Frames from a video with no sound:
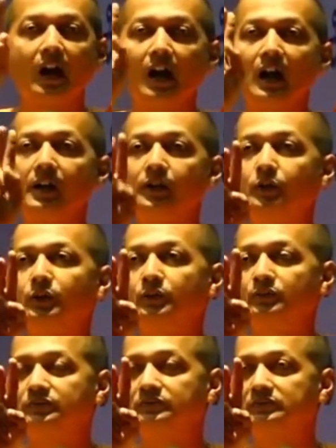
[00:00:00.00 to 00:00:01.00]

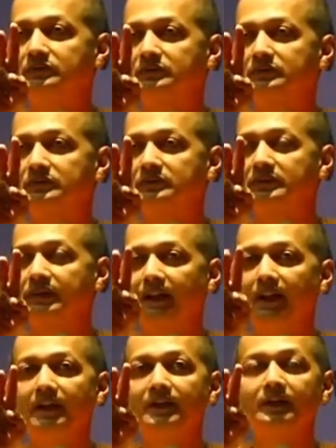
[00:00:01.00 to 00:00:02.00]
R2
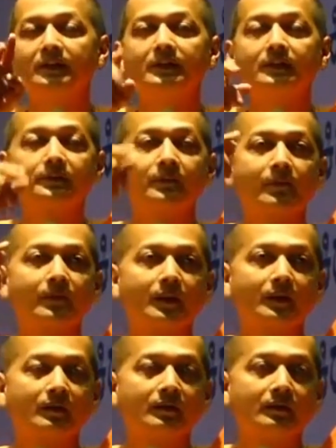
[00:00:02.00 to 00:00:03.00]
is
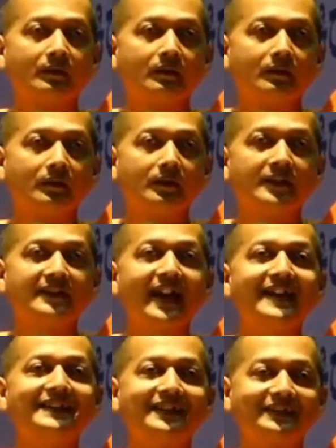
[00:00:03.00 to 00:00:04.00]

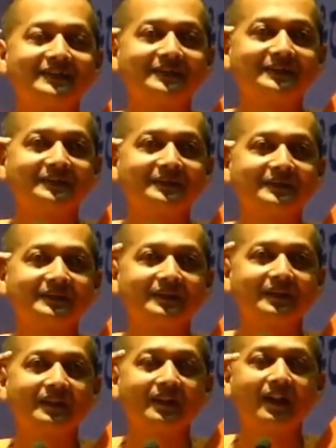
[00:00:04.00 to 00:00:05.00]
recite.
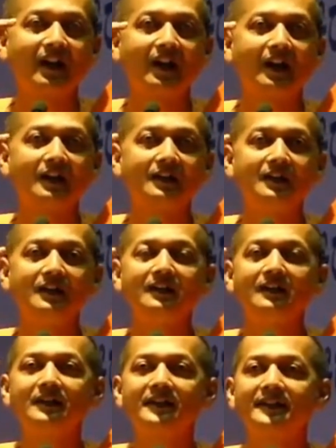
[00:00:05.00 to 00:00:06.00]

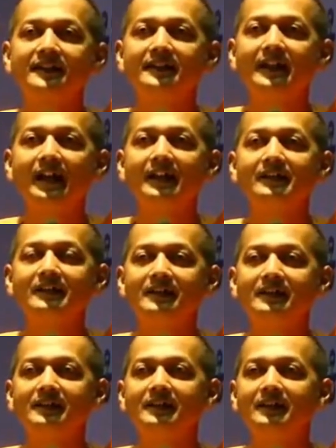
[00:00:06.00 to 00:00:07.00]

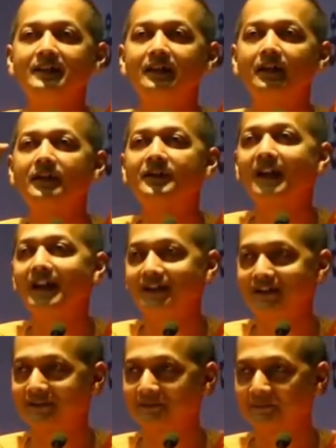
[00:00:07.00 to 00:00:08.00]
RECITE.
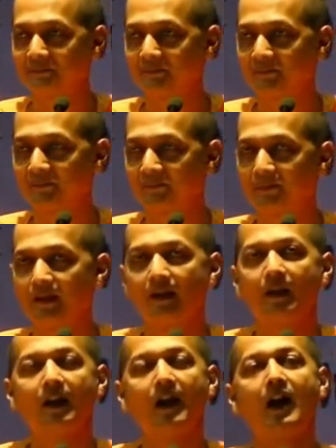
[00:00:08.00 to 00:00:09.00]
Recite.
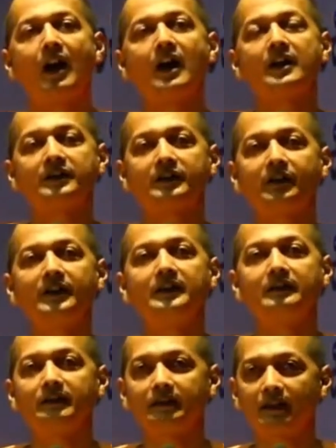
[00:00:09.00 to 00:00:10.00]

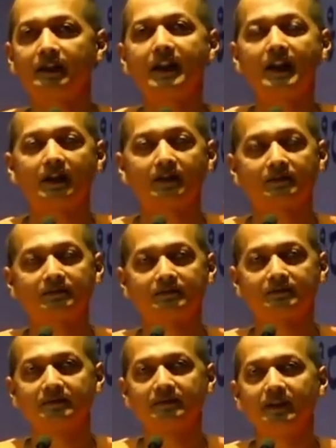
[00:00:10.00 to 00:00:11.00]
R3, third R,
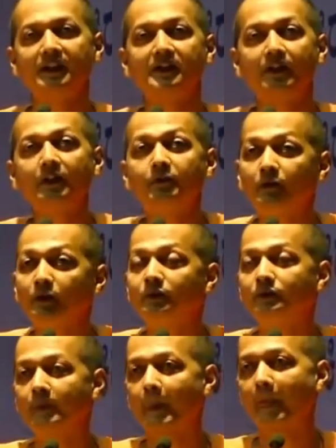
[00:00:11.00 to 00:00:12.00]
is
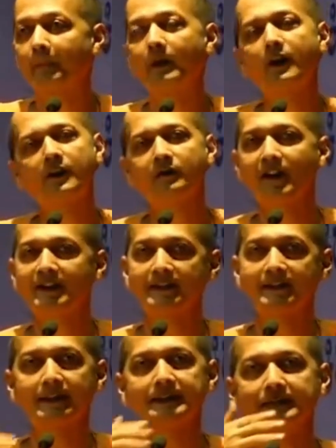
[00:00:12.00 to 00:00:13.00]
review or
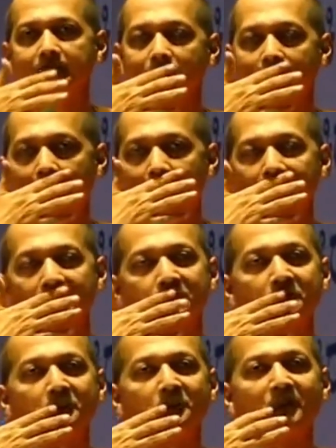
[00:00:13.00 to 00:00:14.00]
revise. Anything you can write.
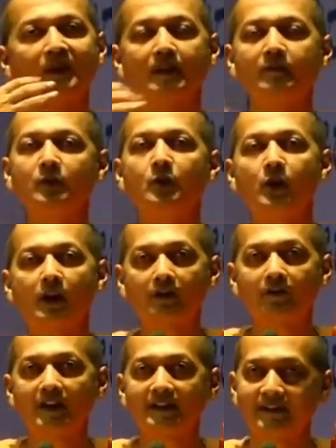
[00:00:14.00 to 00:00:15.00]
Review or
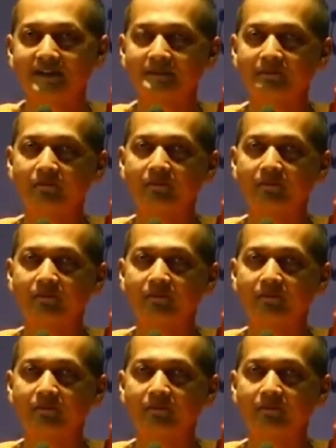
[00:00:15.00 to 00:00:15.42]
revise.